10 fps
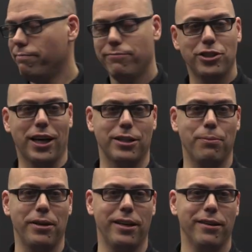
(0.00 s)
shot to
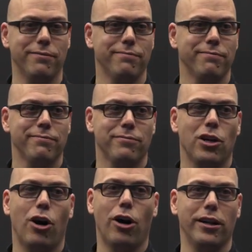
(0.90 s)
be
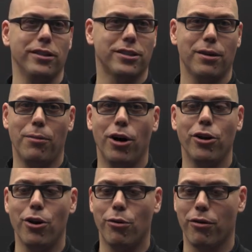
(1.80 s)
on some
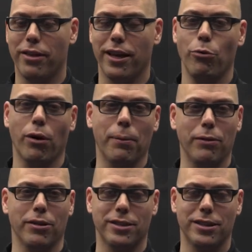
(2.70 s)
unknown thing. You want to be
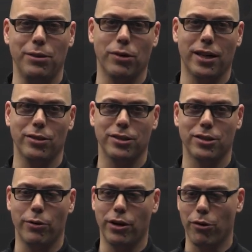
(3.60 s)
able to see what else is
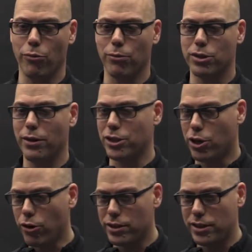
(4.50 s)
going on in the room. So as a
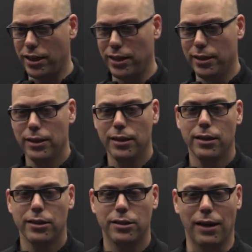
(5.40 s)
courtesy
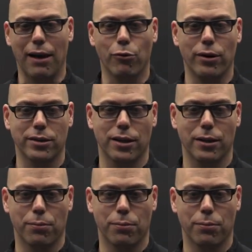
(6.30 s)
to everyone else on the